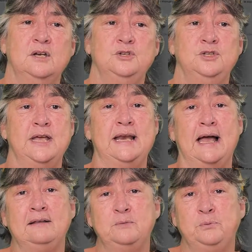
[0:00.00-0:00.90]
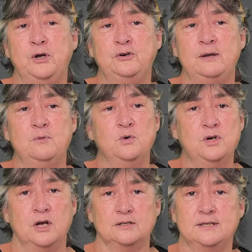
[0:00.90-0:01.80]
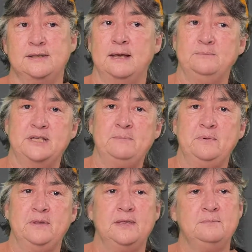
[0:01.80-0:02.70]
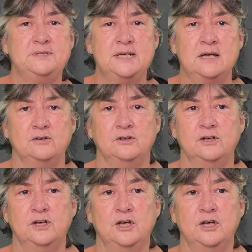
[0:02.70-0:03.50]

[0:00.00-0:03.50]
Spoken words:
do they like the program or not? Thumbs up, thumbs down.